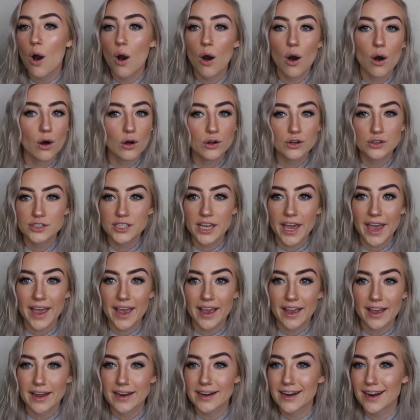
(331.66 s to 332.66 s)
all
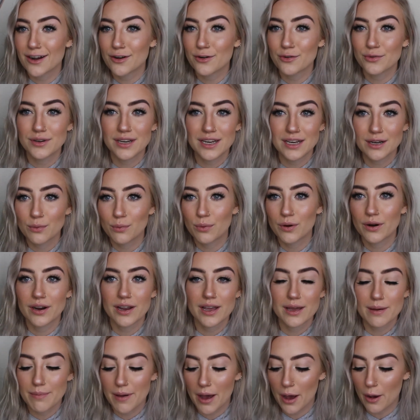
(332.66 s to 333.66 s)
day, and I don't need to
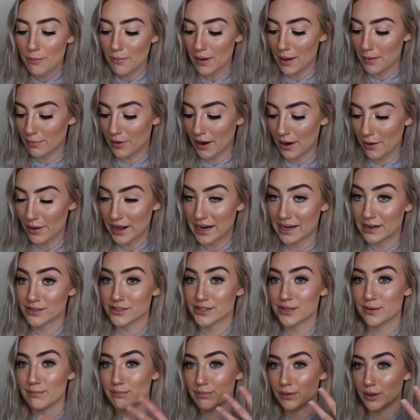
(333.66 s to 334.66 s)
worry about my brow
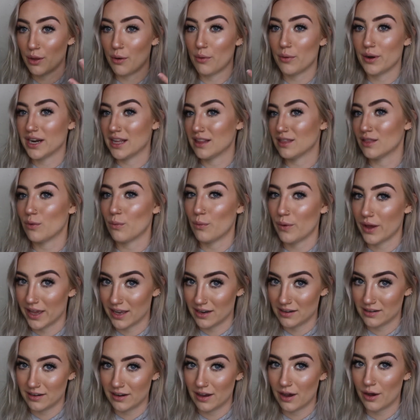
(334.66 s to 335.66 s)
hairs blowing in the
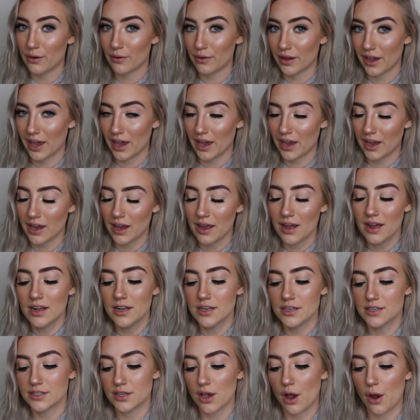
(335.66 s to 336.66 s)
wind, okay?
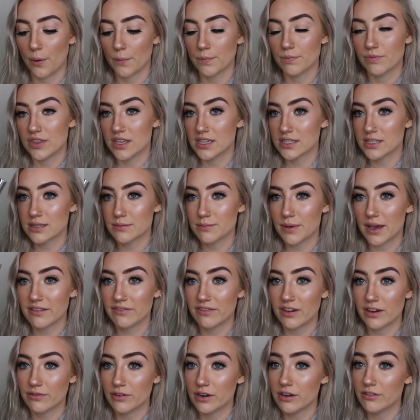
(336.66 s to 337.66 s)
So this is my
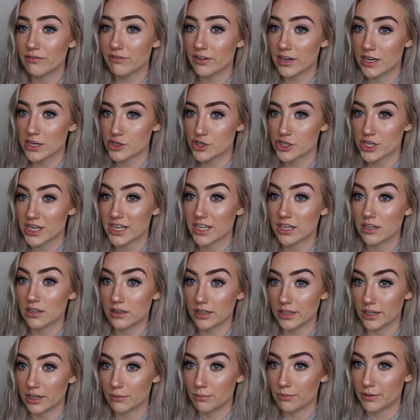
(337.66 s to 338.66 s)
favorite finishing
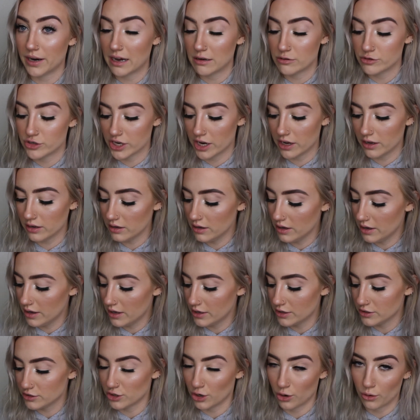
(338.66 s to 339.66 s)
clear brow gel.
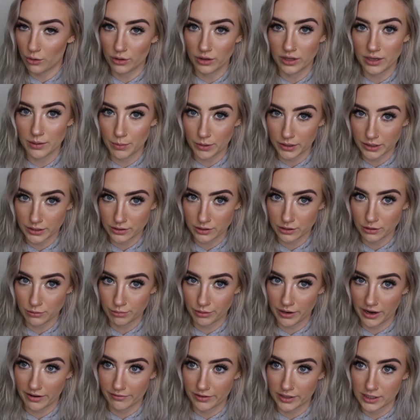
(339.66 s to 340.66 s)
Totally personal
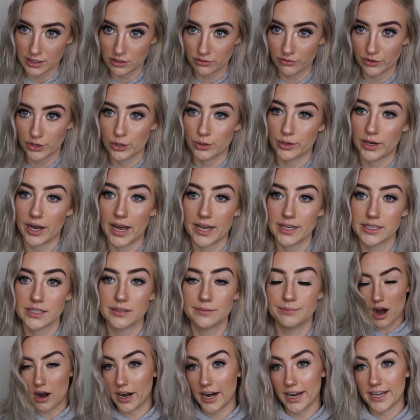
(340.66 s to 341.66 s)
preference for you guys.
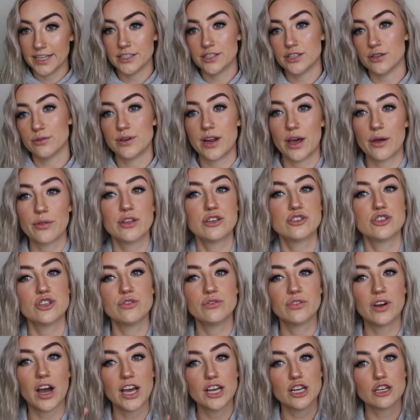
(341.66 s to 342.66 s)
All right, so now that
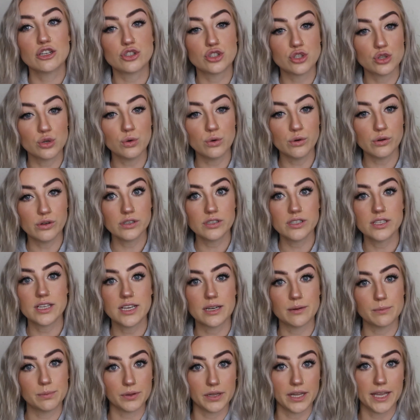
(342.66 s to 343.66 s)
you've got your tools
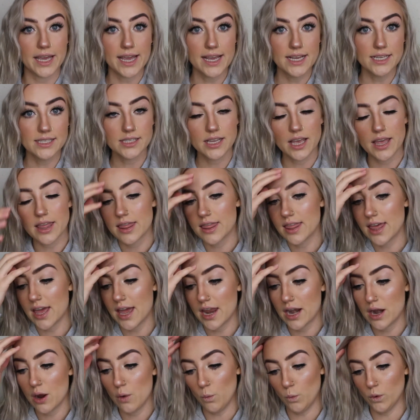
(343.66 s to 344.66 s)
in place,
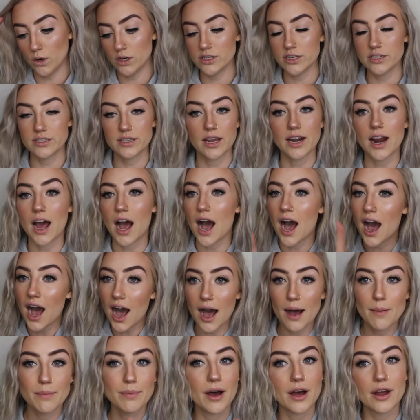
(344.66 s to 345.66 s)
then we're just gonna
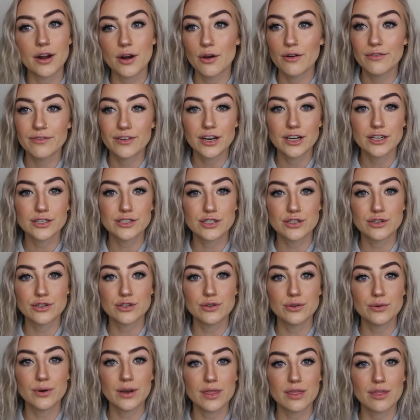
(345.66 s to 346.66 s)
hop on over
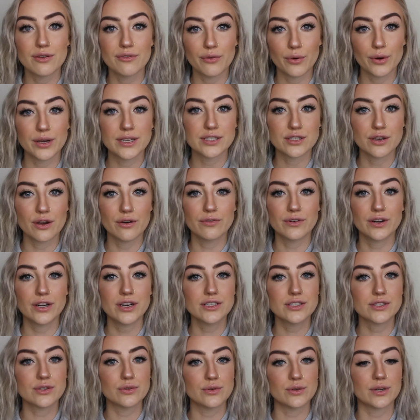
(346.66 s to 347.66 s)
to the
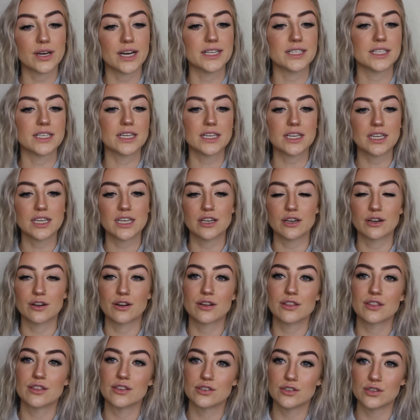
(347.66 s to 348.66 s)
voiceover so you guys can hear the